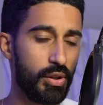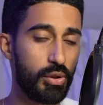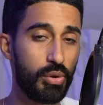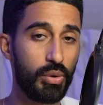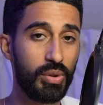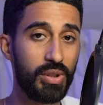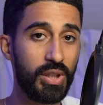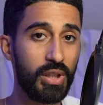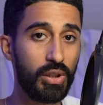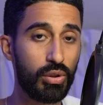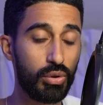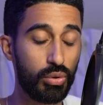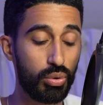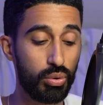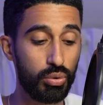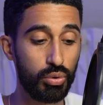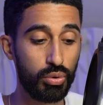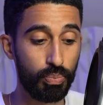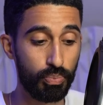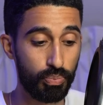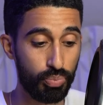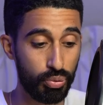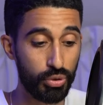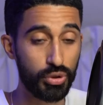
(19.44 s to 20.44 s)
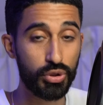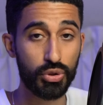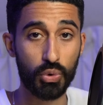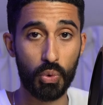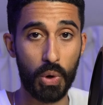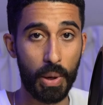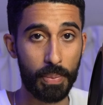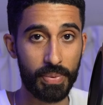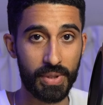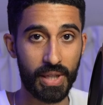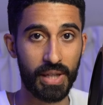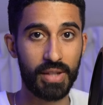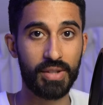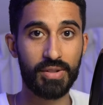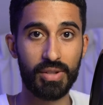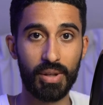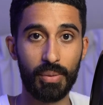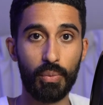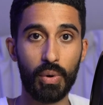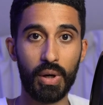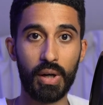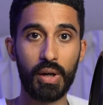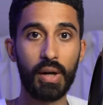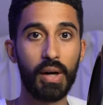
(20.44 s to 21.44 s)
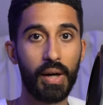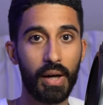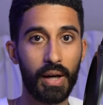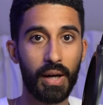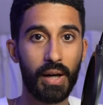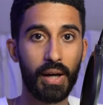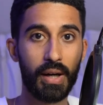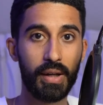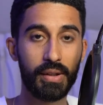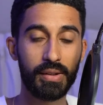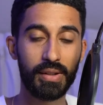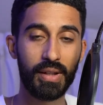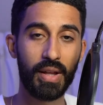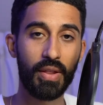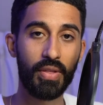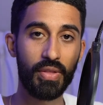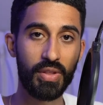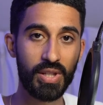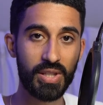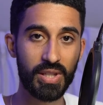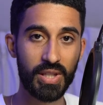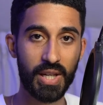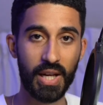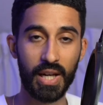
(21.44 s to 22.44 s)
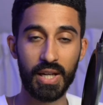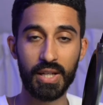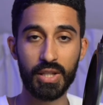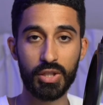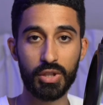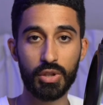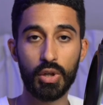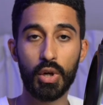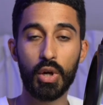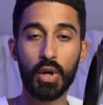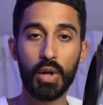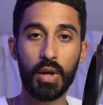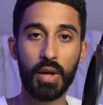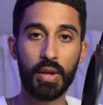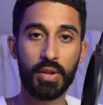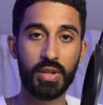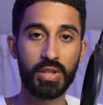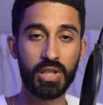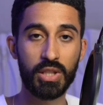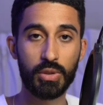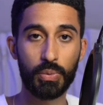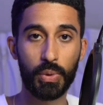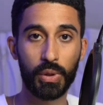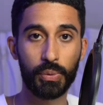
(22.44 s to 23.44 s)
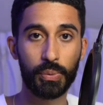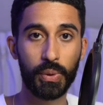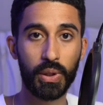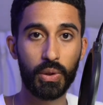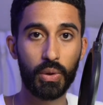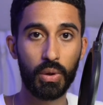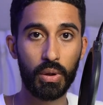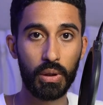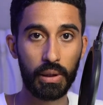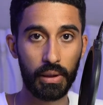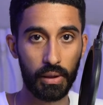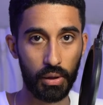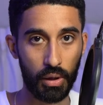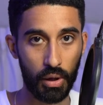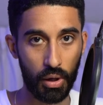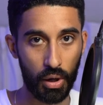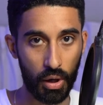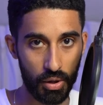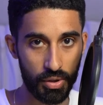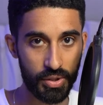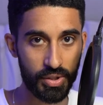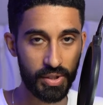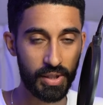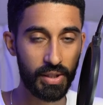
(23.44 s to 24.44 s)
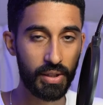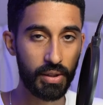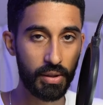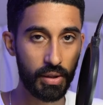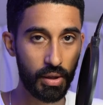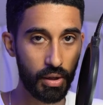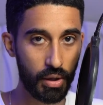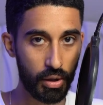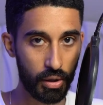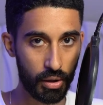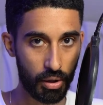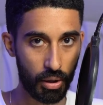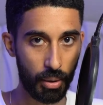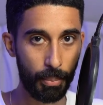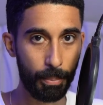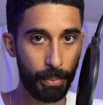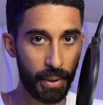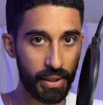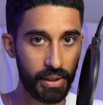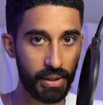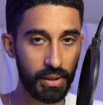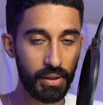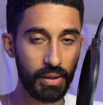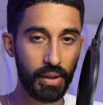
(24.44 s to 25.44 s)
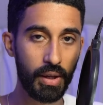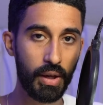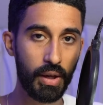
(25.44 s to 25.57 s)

you need to put your website somewhere and in this case, this is what we call a hosting company.